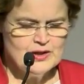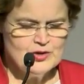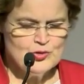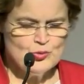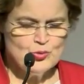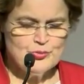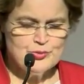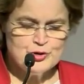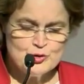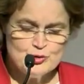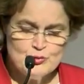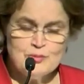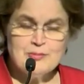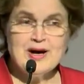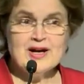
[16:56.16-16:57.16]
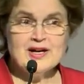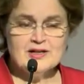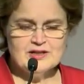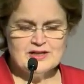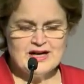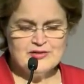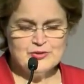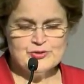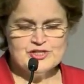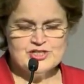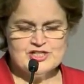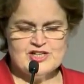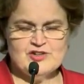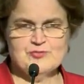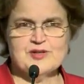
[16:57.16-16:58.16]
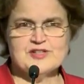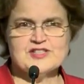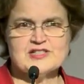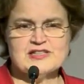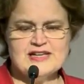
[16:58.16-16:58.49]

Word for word: The woman who, among other achievements,